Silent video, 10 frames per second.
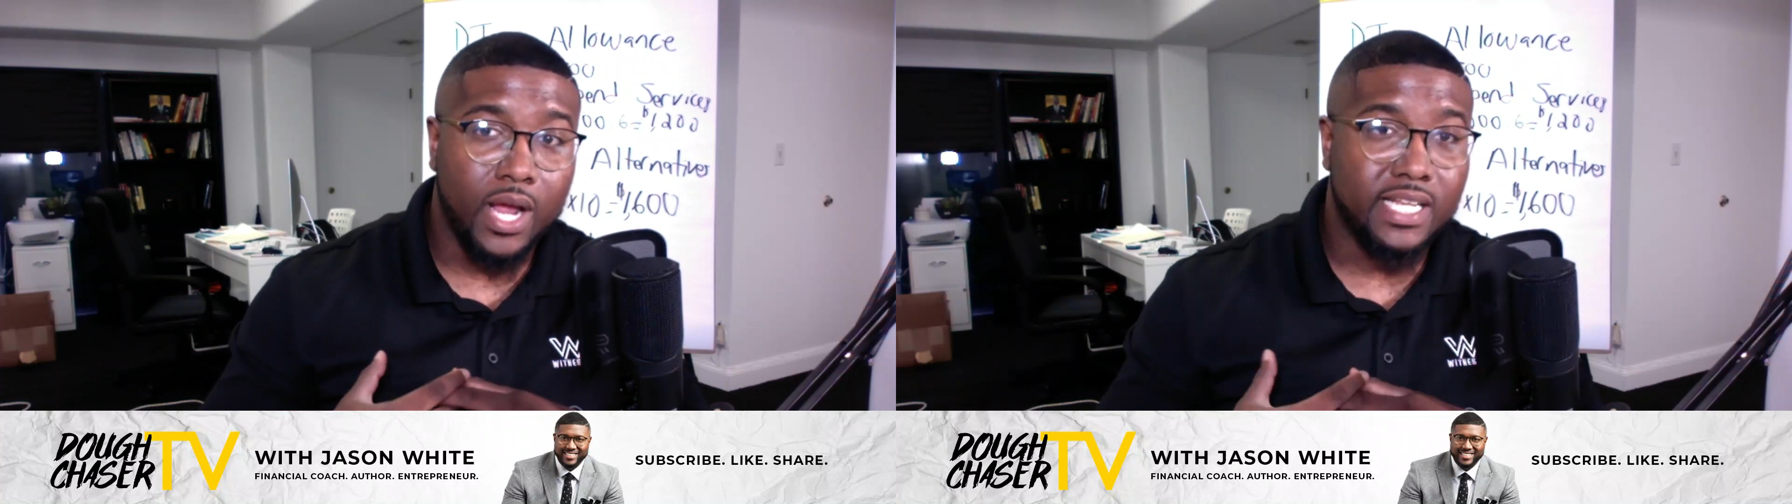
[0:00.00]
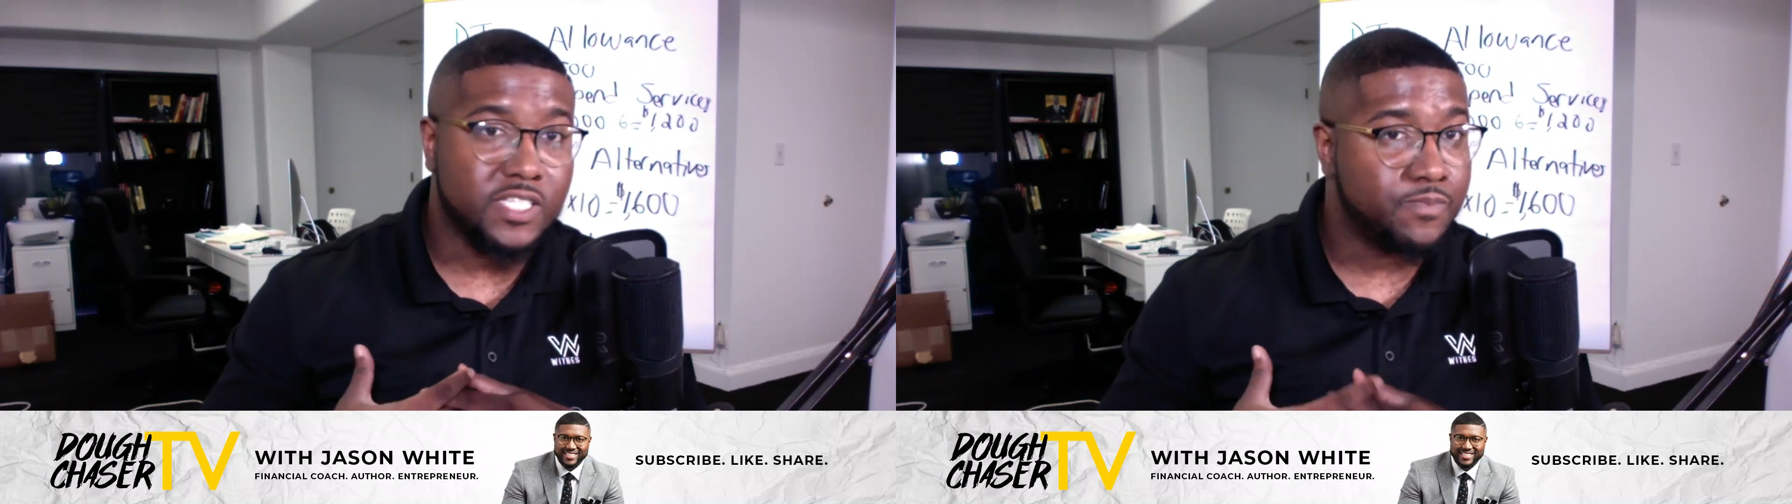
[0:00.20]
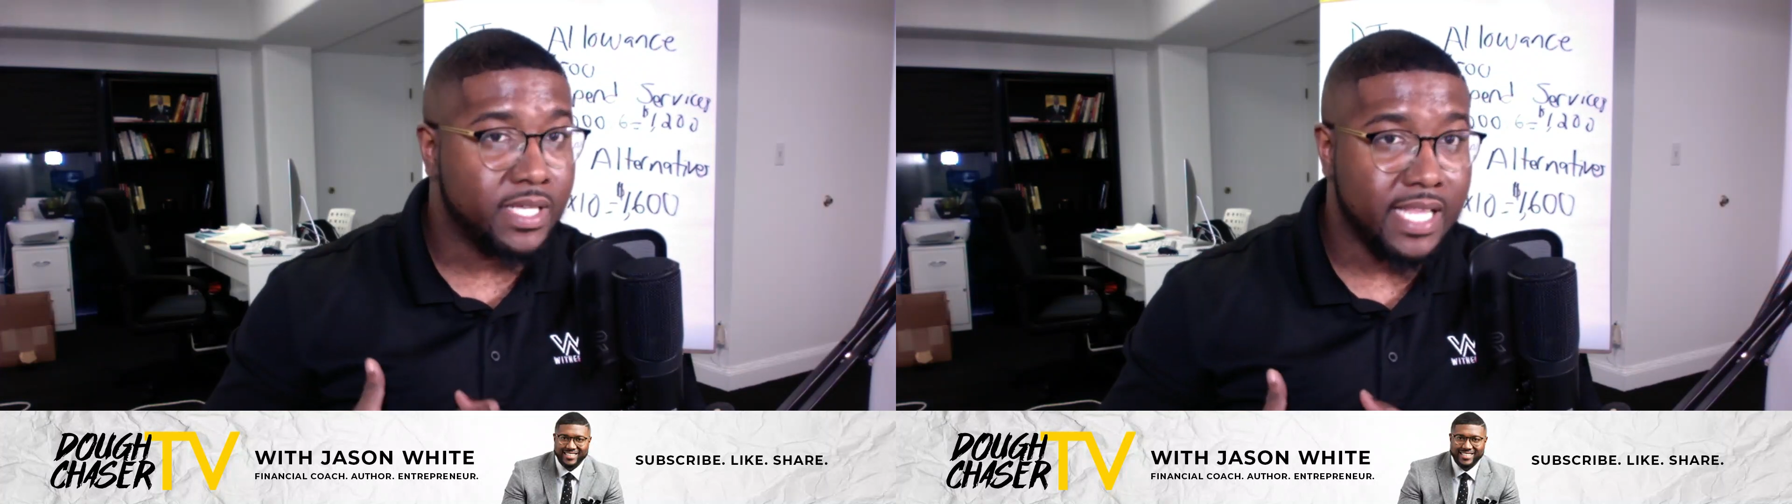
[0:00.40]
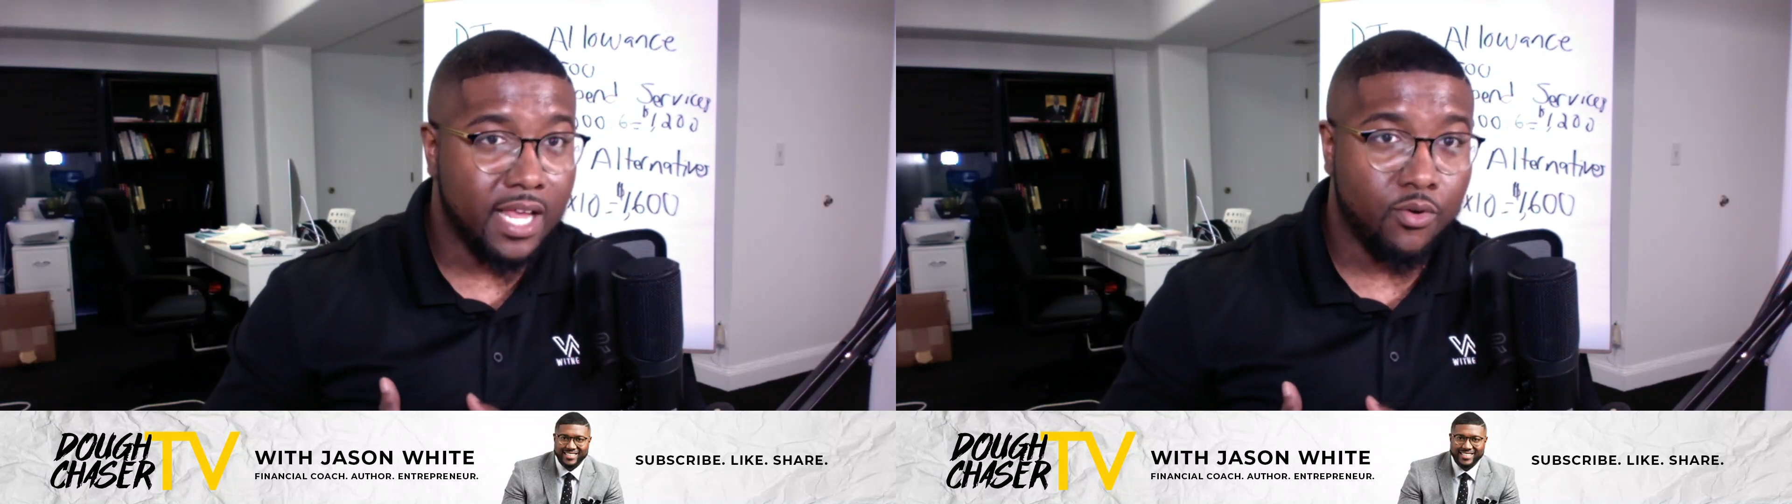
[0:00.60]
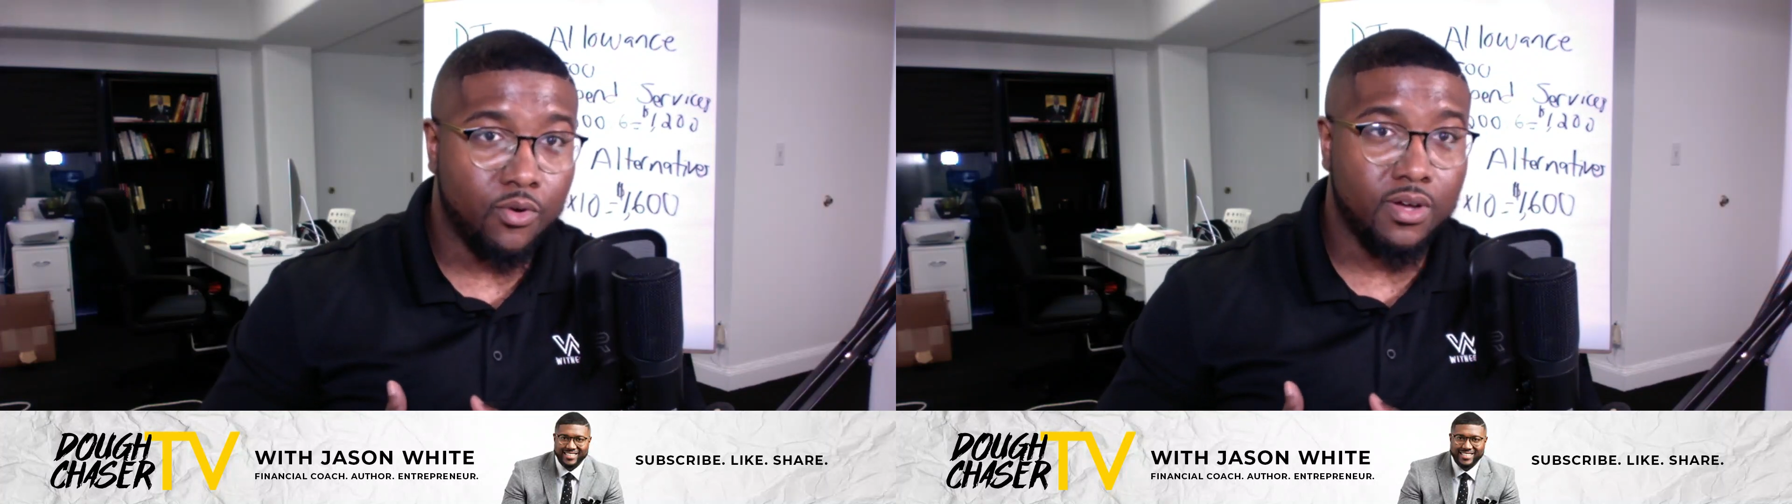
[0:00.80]
to spend that
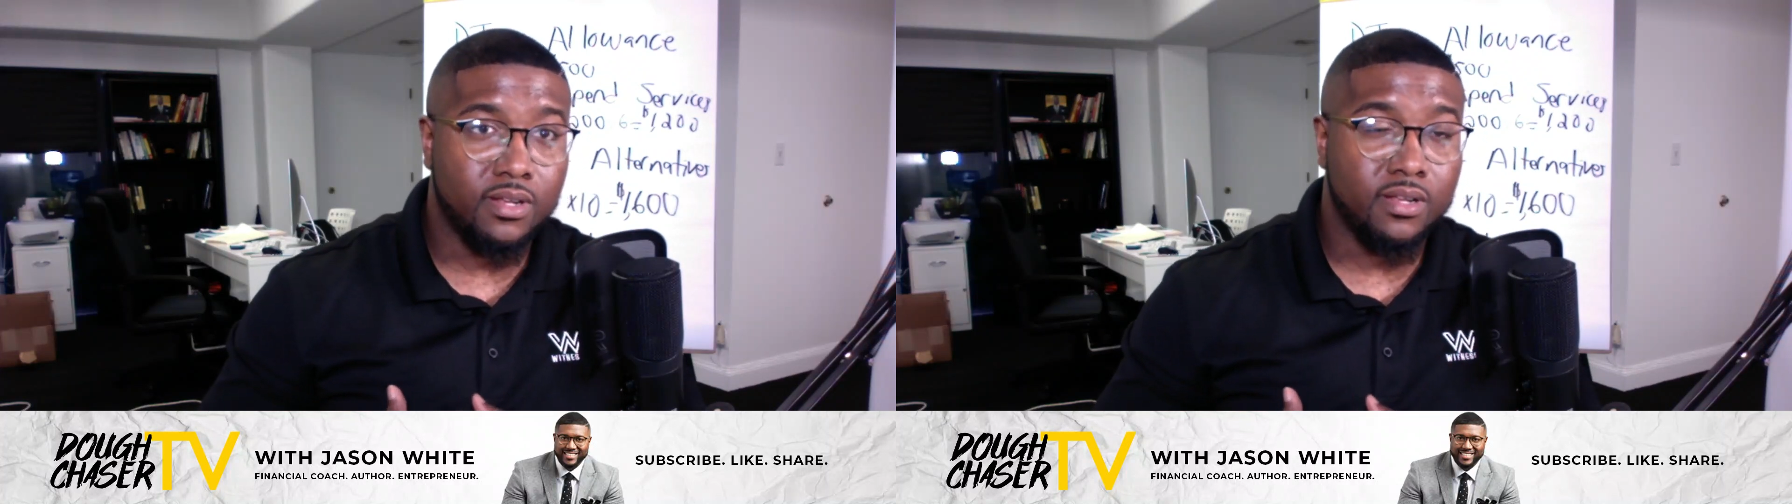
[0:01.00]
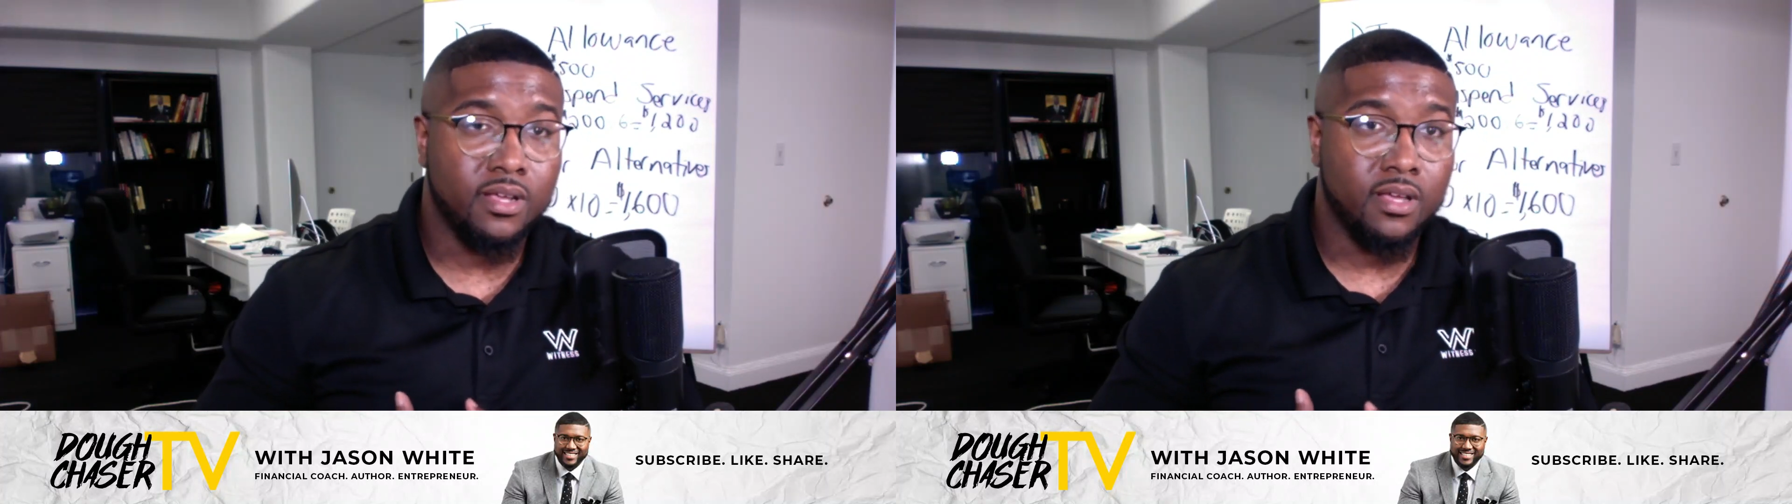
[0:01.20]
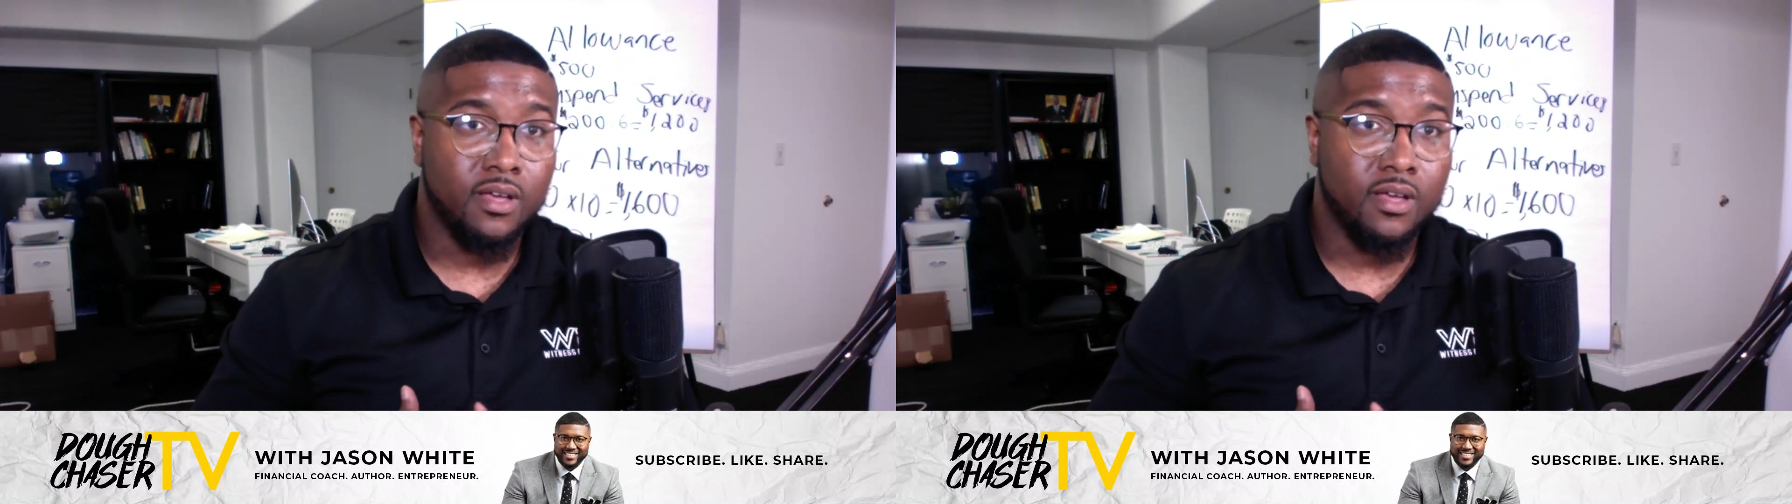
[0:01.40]
on